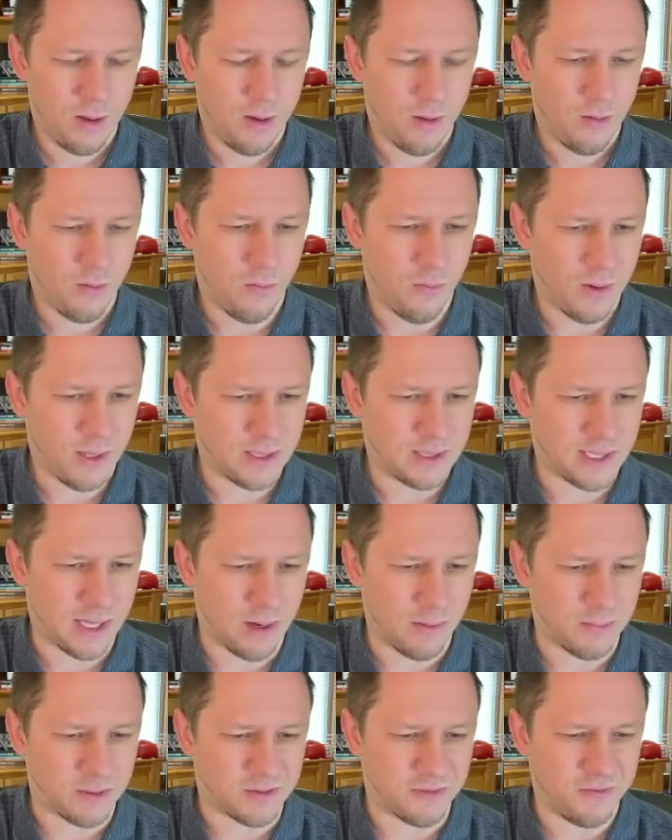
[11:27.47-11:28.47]
What is that?
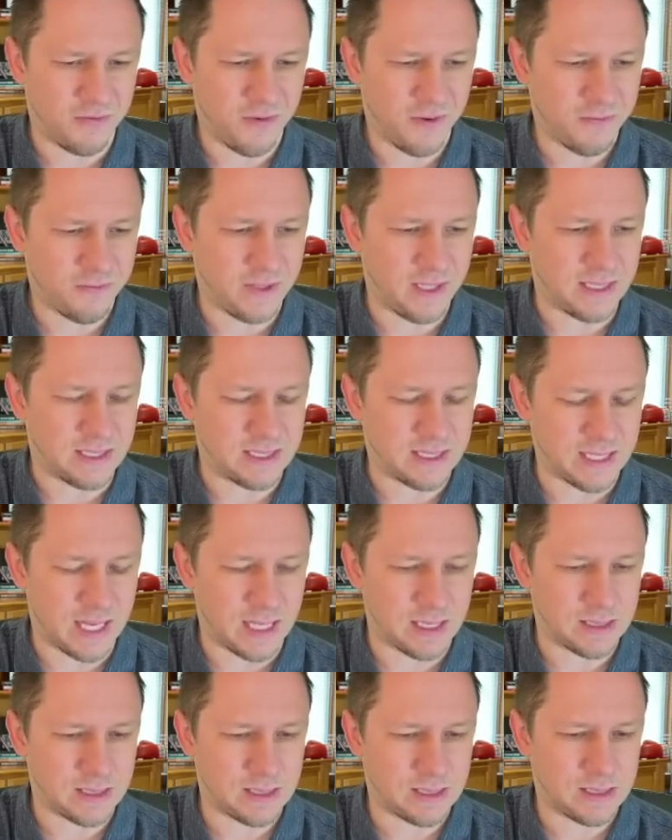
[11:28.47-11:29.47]
Almost 50
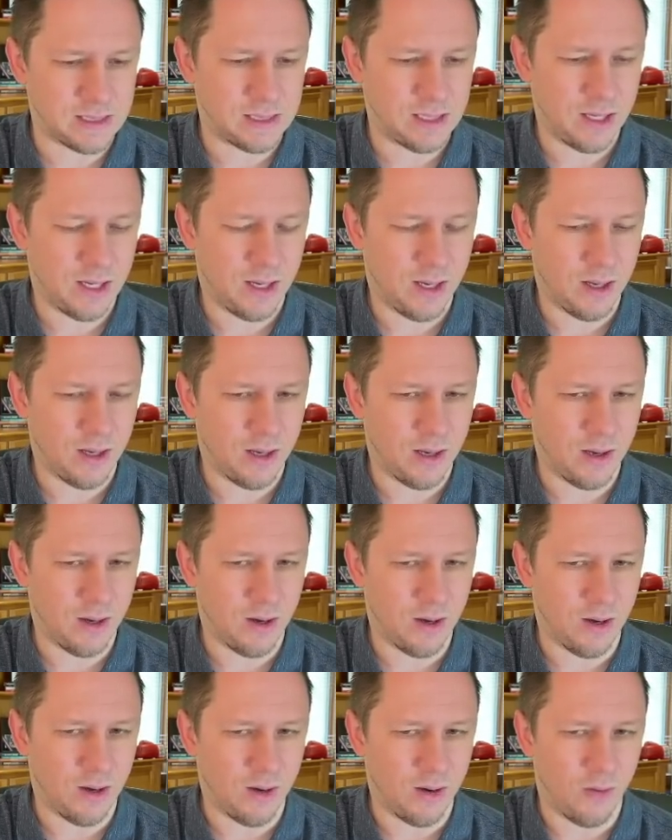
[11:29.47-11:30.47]
cents?
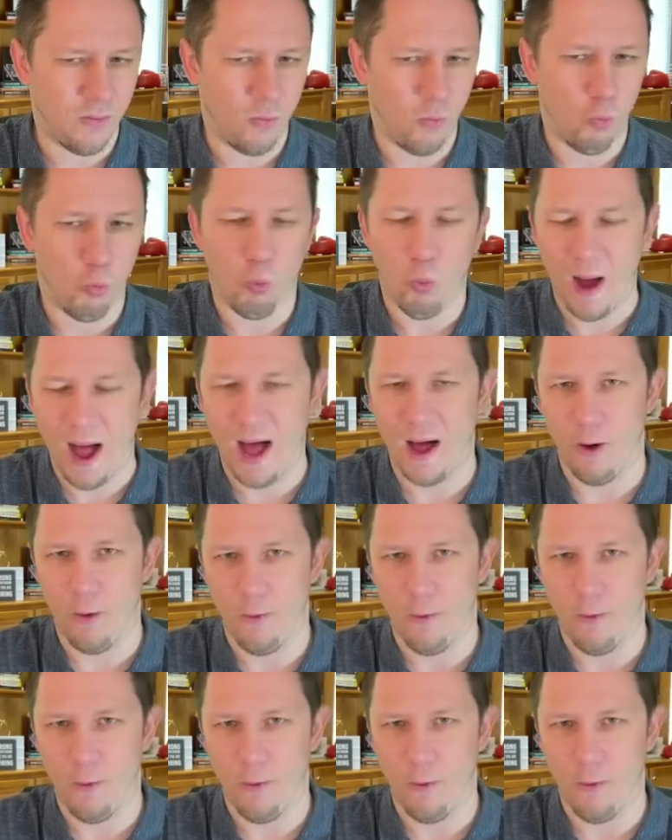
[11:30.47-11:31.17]
Wow.